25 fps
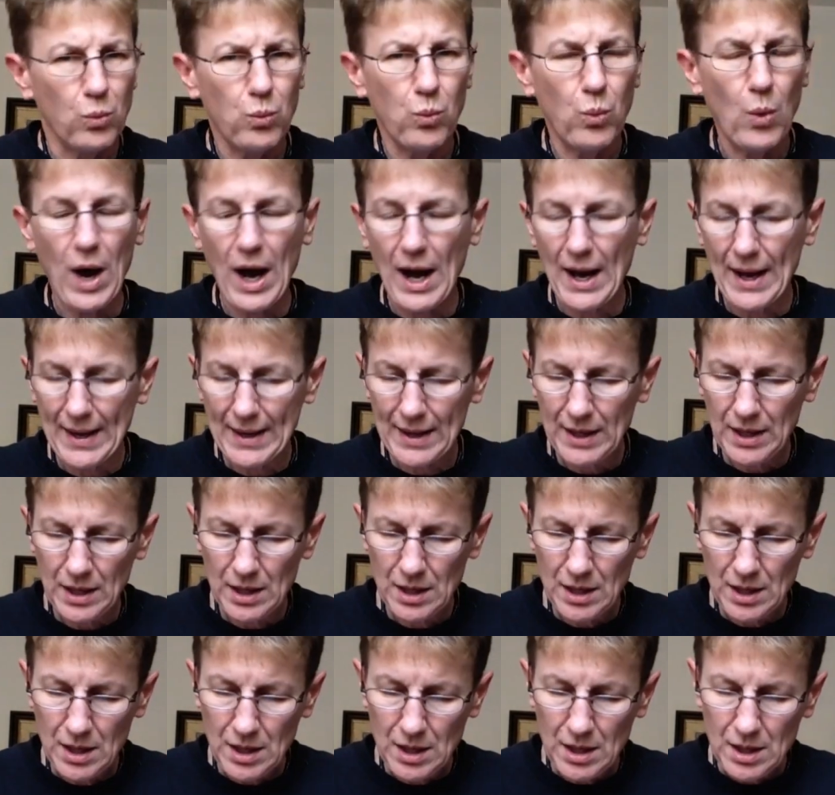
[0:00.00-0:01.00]
Why?
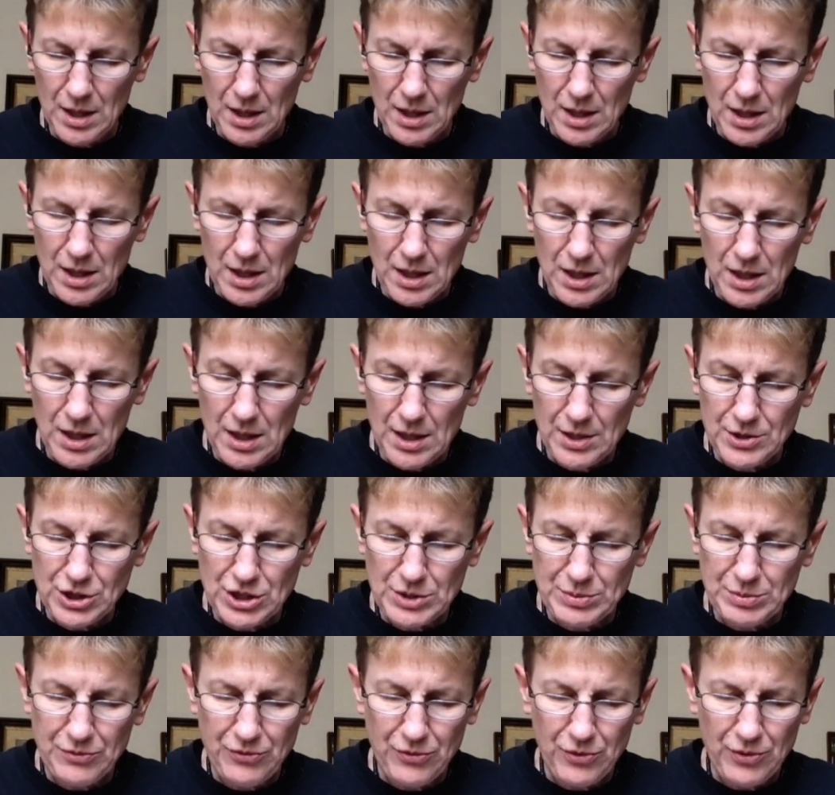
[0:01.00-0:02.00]
And
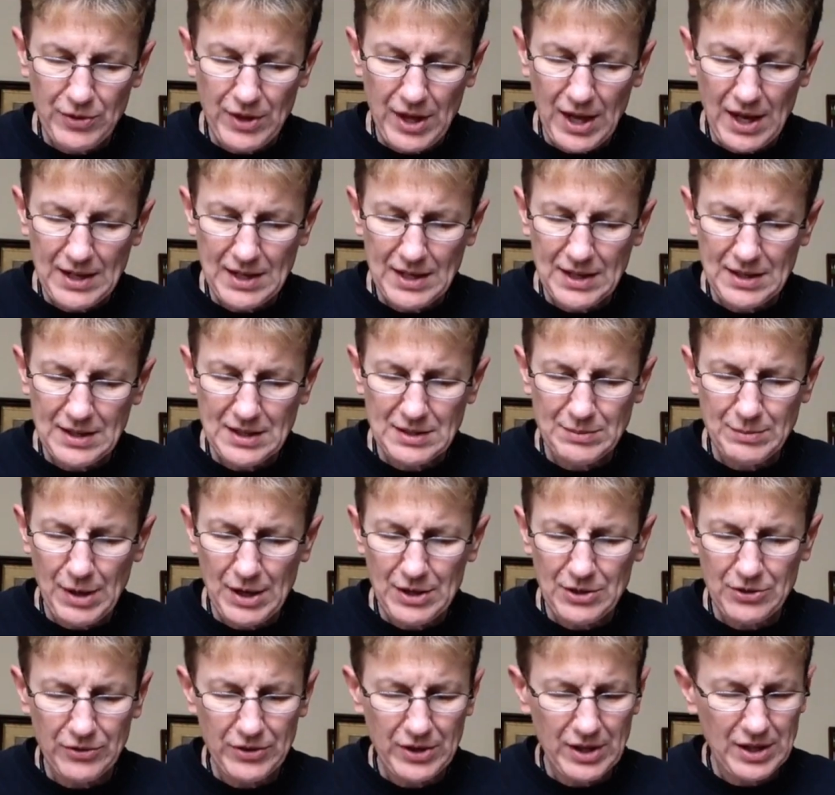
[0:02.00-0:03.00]
just before that, he
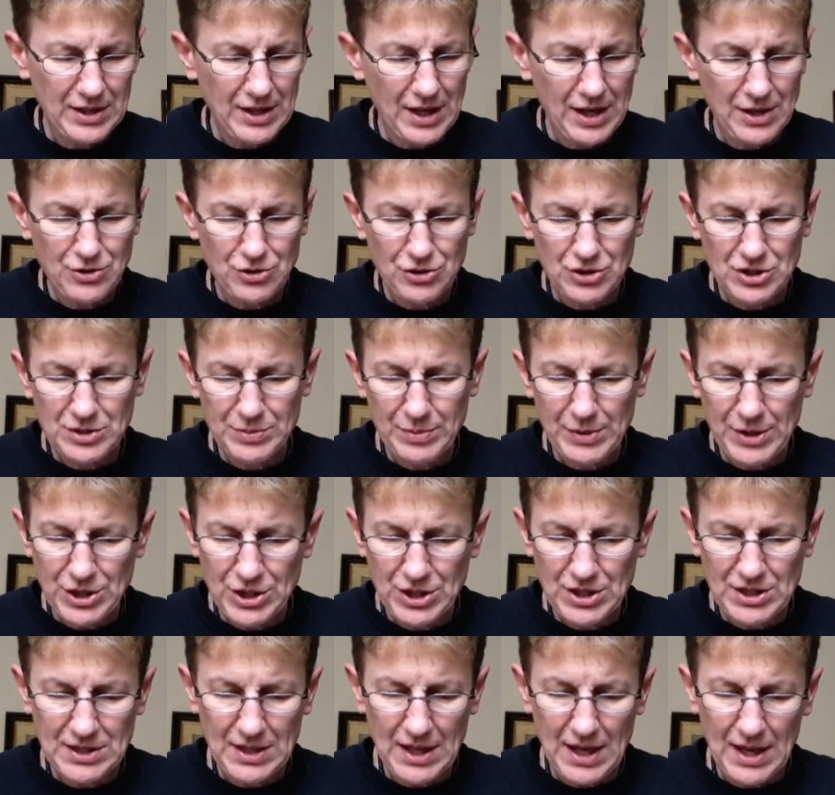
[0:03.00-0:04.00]
dismantled the Endangered
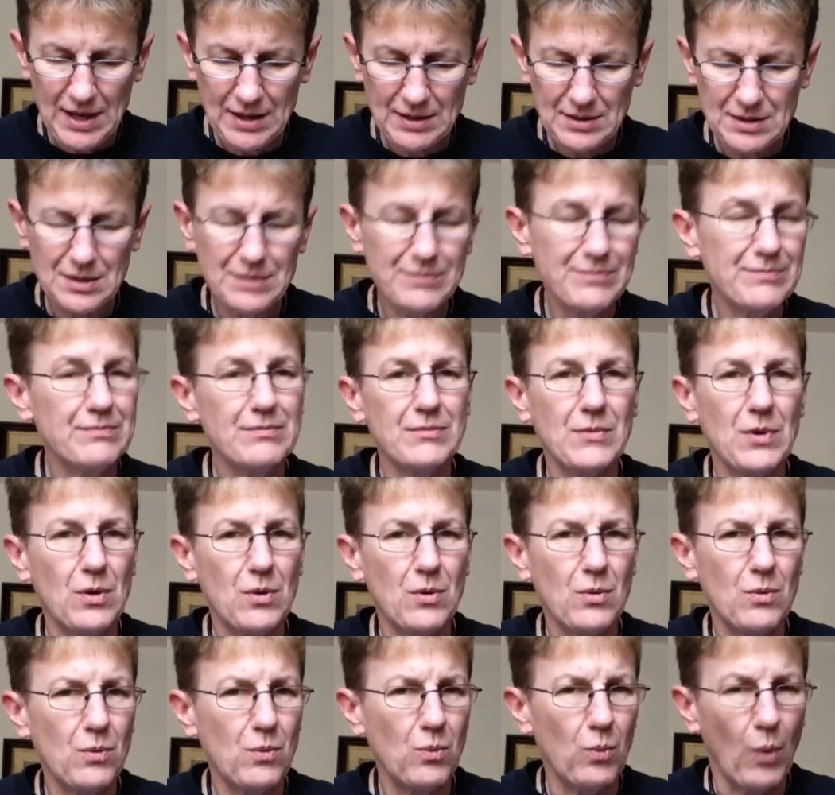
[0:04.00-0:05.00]
Species Act.
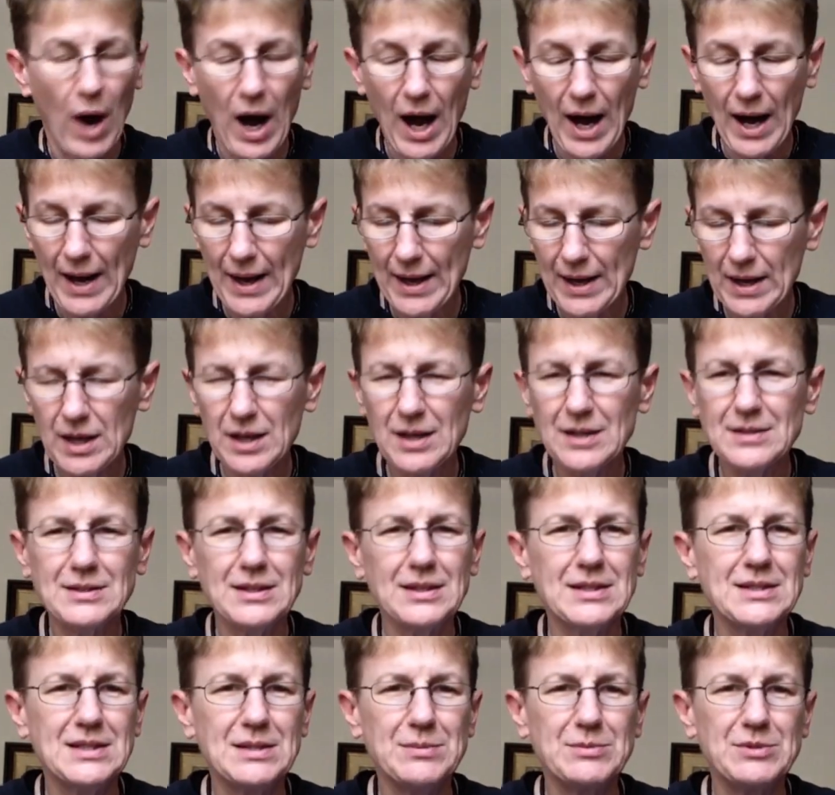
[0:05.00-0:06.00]
Why? It's
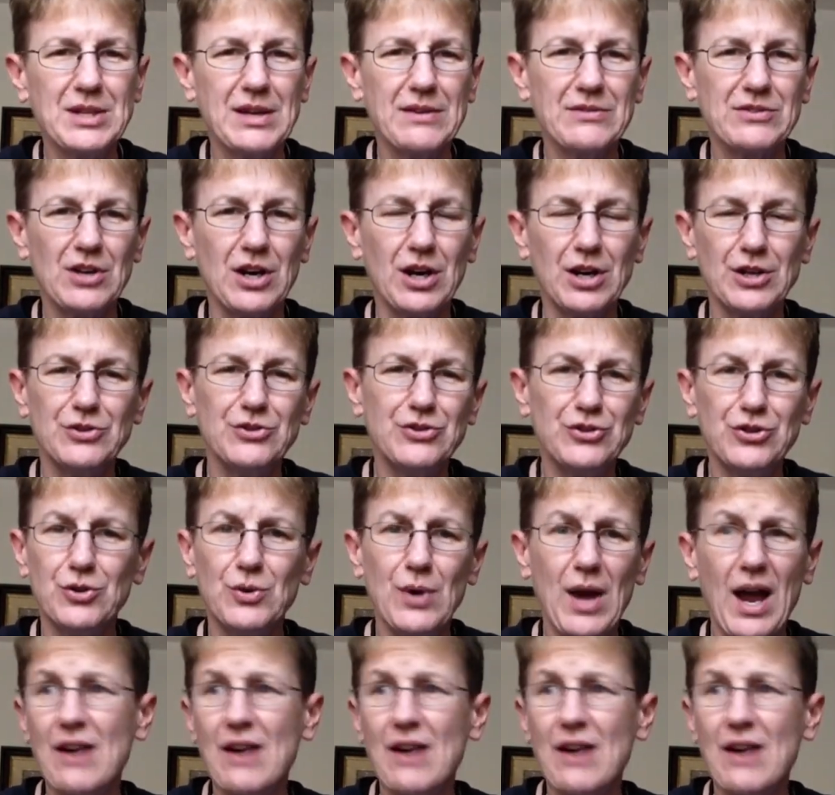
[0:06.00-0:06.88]
like he seems to have to undo